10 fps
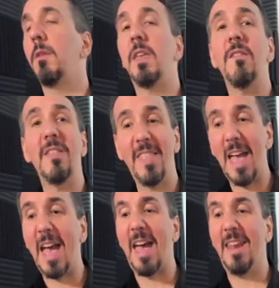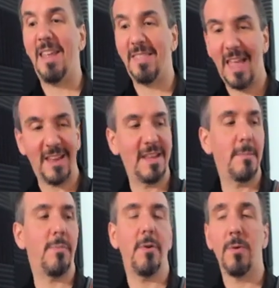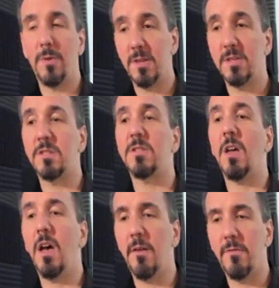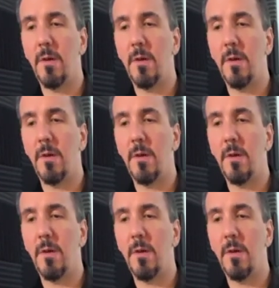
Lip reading: Even that, at that tempo, is tough.